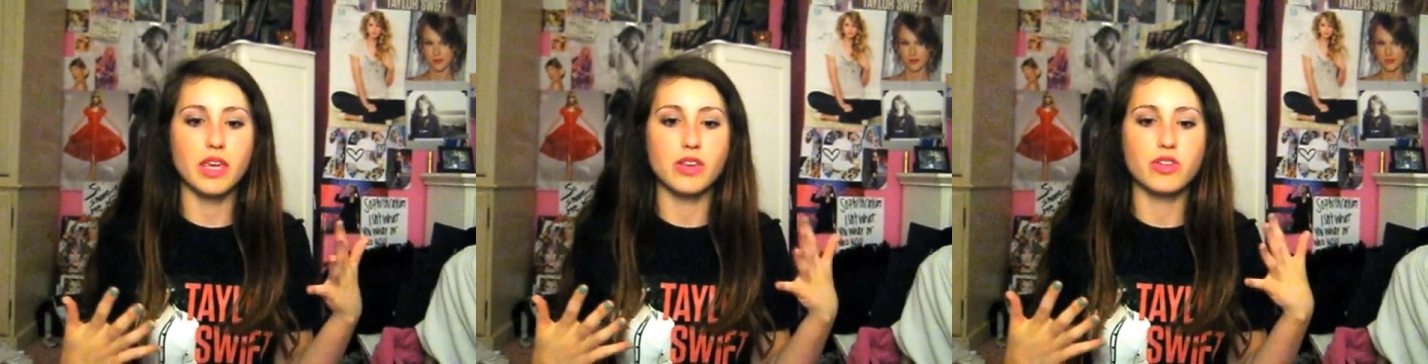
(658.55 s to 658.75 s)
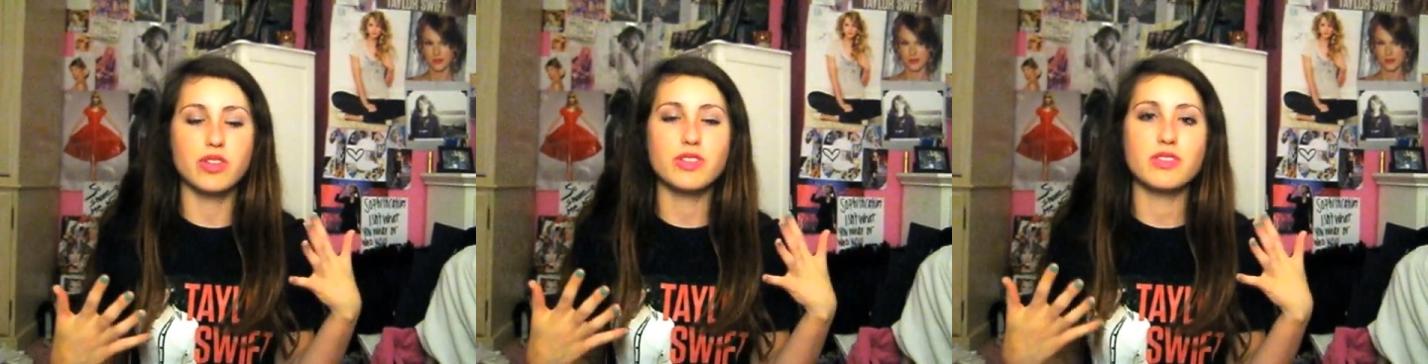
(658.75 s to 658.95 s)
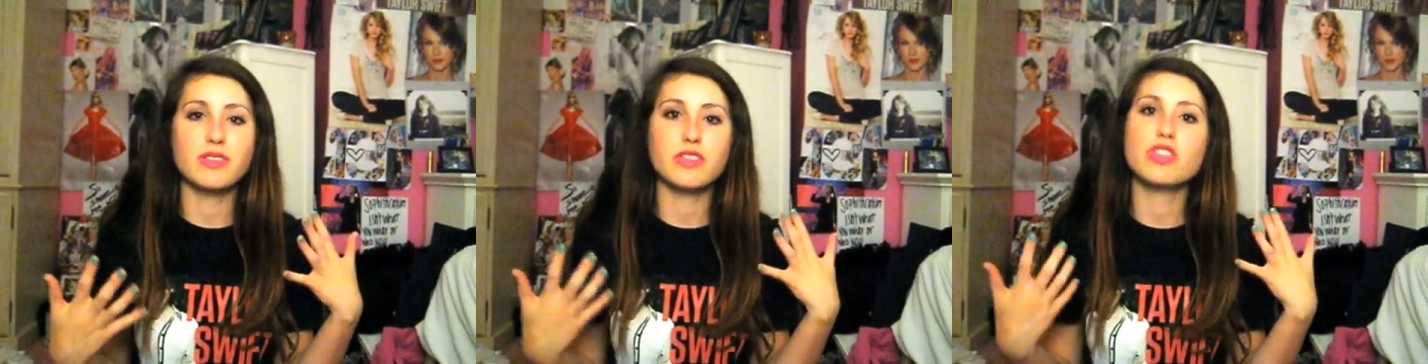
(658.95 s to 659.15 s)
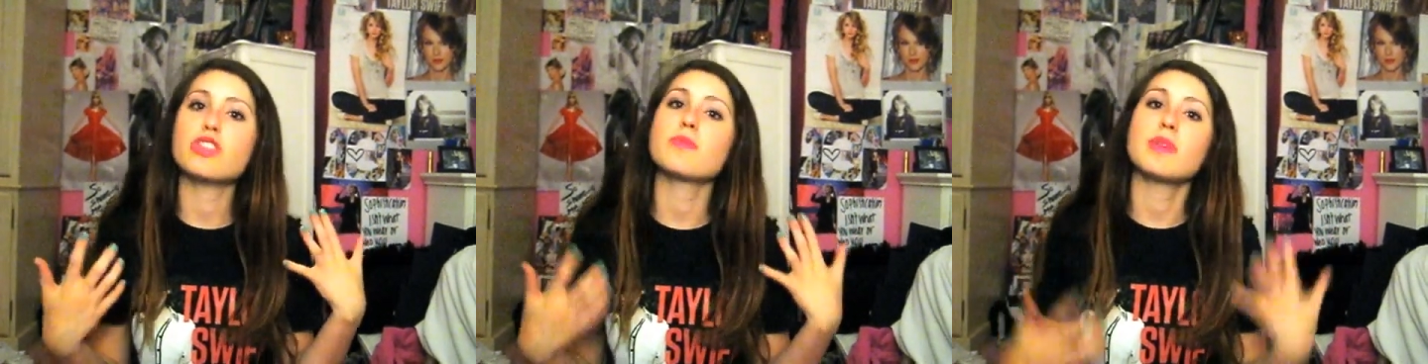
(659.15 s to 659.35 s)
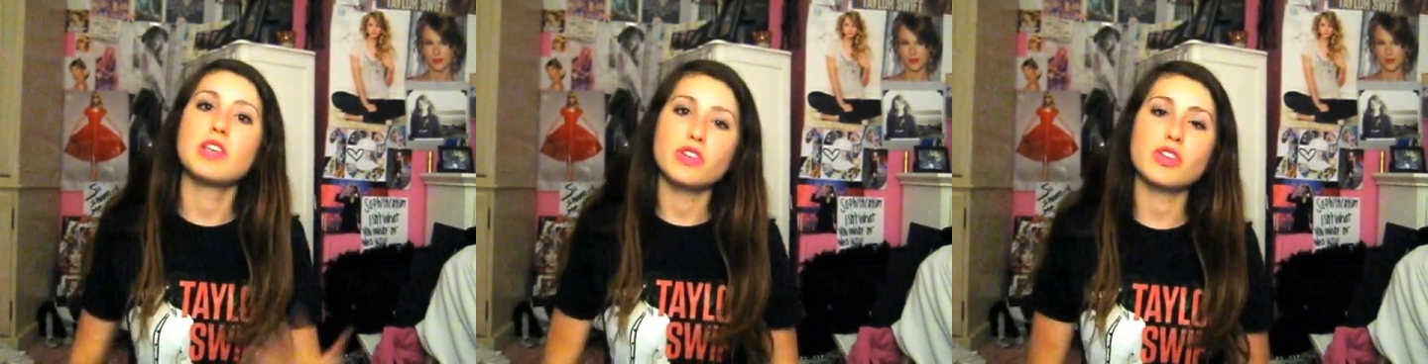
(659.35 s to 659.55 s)
and
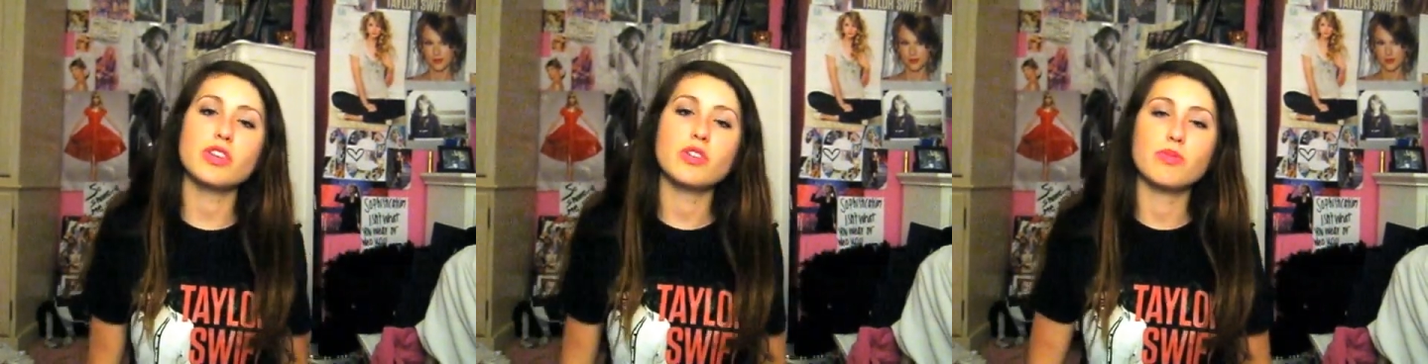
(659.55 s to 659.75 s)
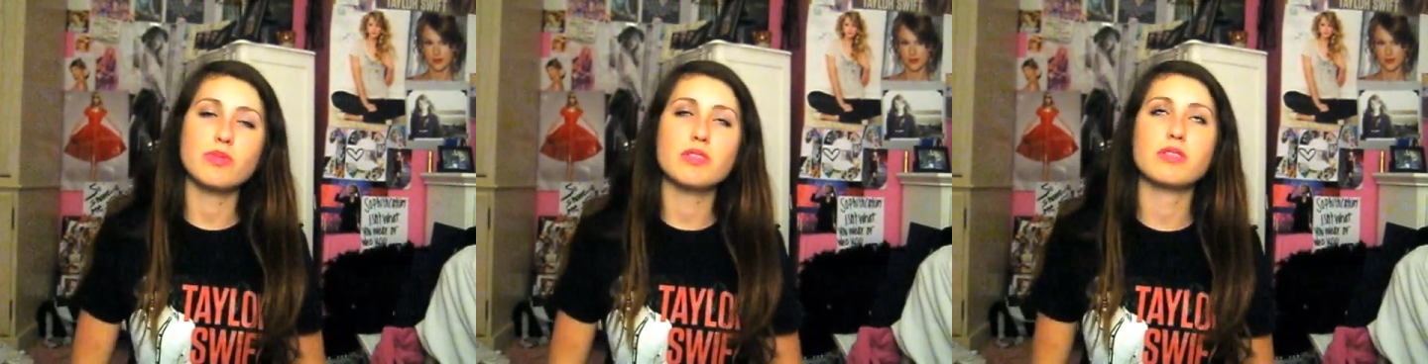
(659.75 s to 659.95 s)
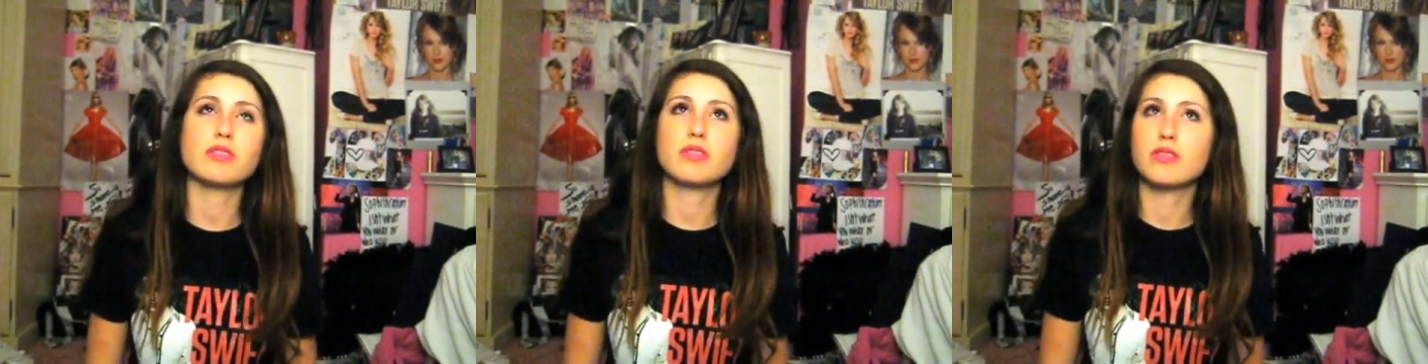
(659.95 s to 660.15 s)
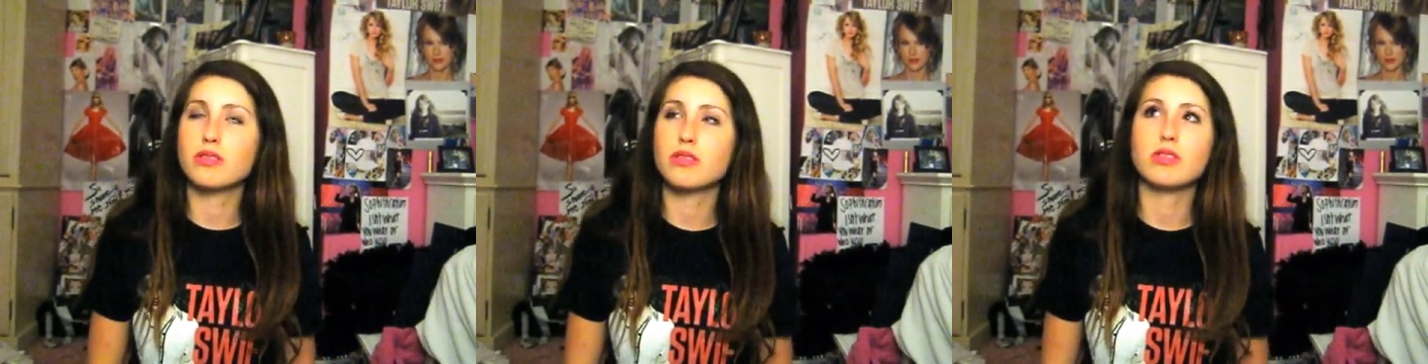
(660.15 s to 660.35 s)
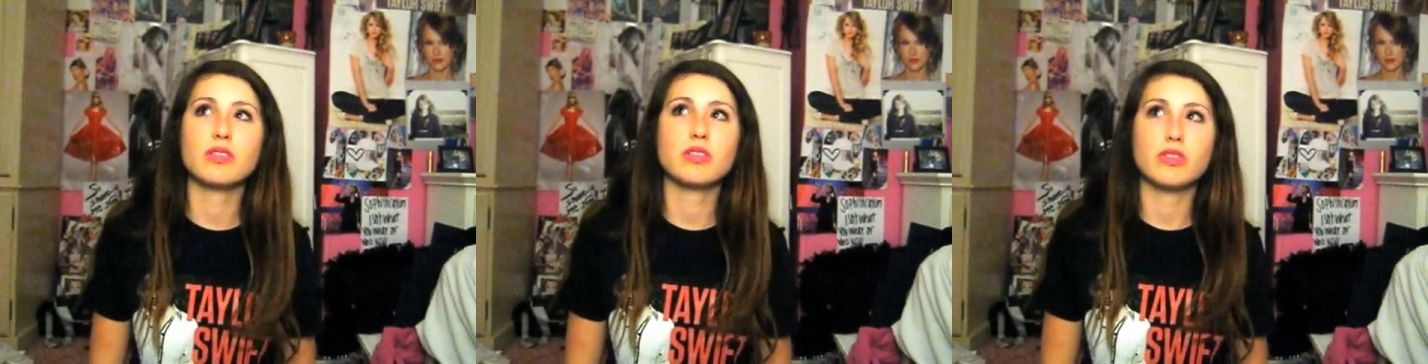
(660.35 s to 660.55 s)
just make sure you
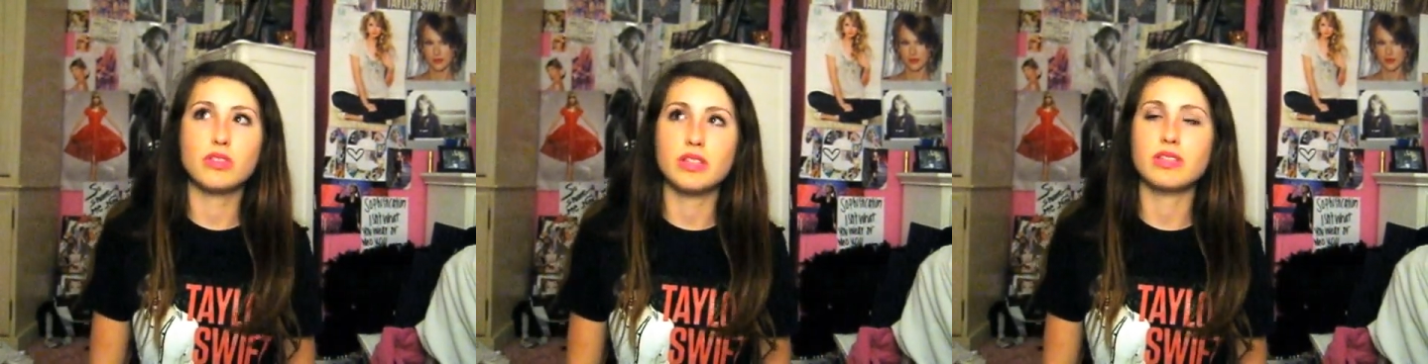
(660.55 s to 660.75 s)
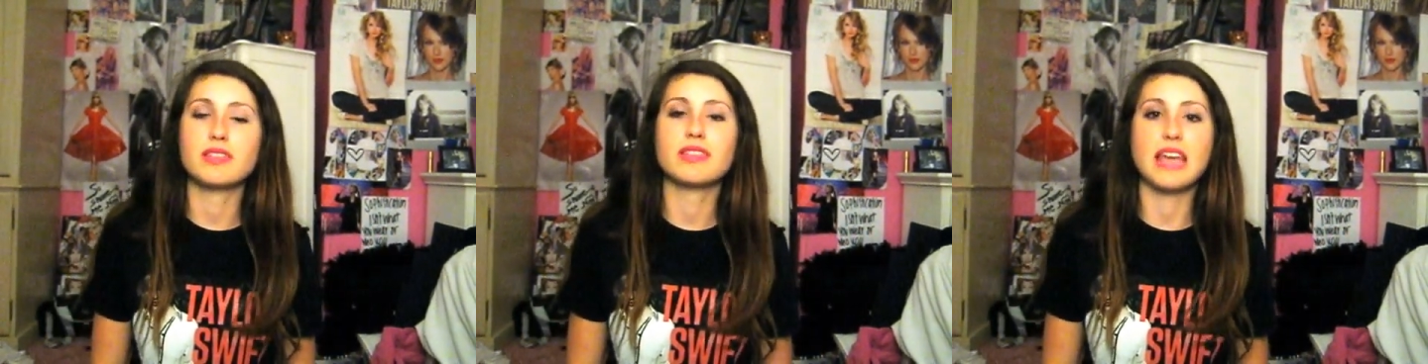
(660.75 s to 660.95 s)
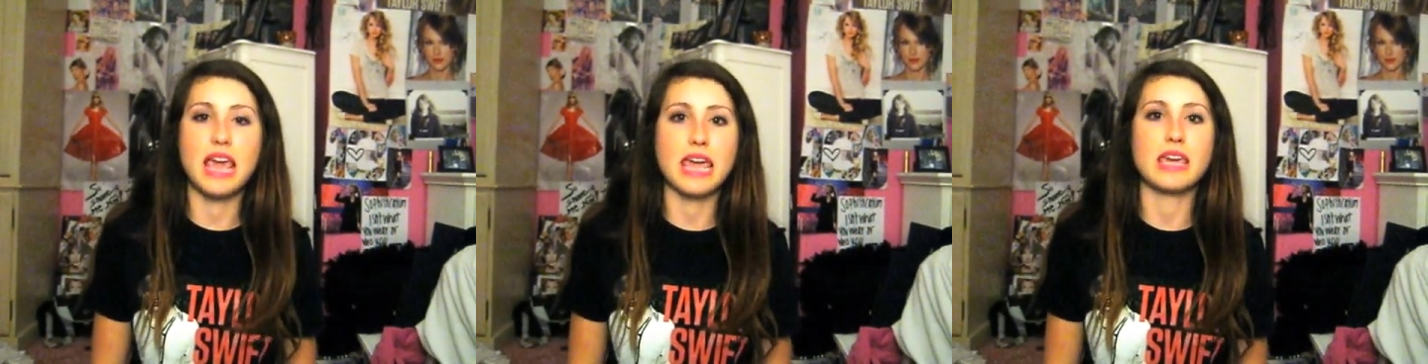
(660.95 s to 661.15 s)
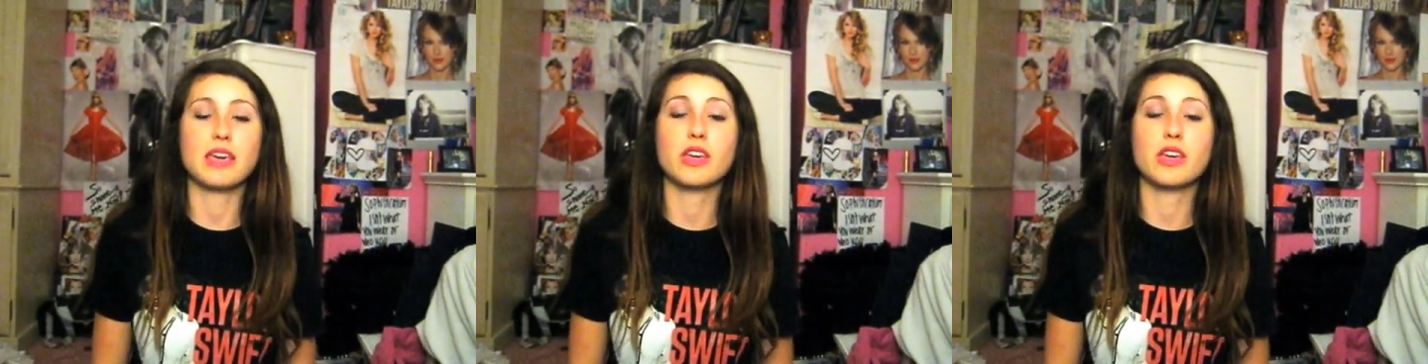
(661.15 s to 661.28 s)
just take